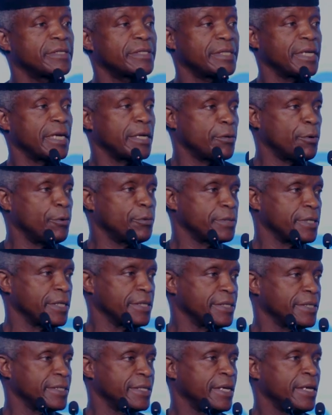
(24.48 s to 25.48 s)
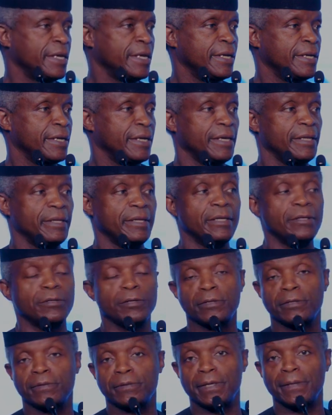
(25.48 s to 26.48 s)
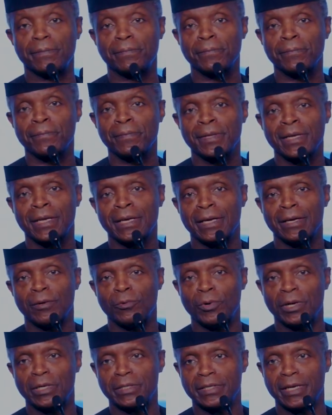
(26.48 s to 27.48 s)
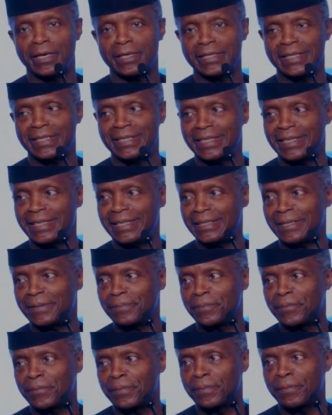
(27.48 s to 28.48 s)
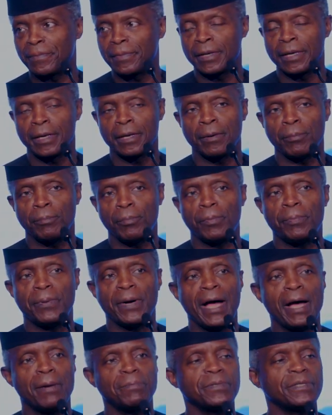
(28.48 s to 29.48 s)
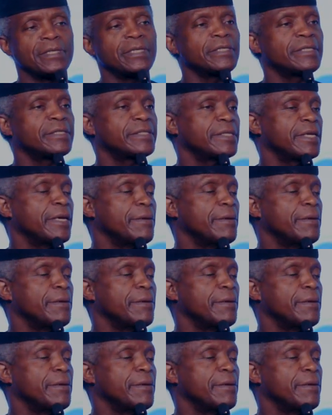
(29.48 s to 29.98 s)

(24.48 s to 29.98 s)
stakeholders in the industry. Well done indeed. Well, perhaps this